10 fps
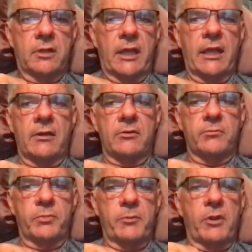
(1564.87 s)
and
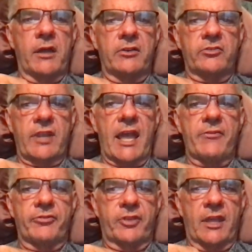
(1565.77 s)
people on his
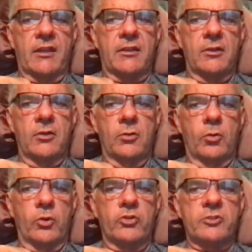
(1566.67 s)
staff think
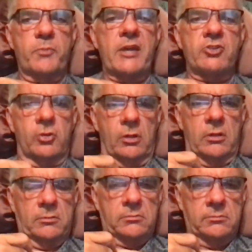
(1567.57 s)
we're special.